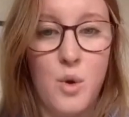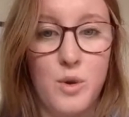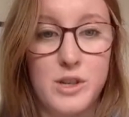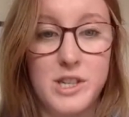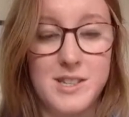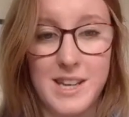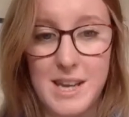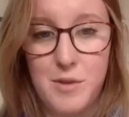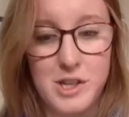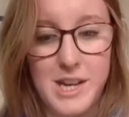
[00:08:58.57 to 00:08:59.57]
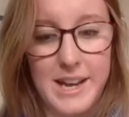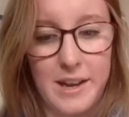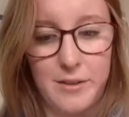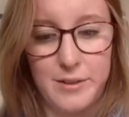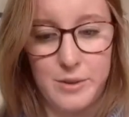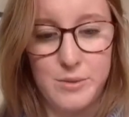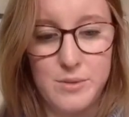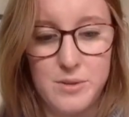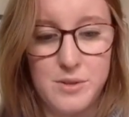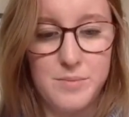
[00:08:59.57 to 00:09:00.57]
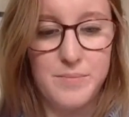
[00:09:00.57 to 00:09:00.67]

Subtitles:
or just to keep your jacket closed.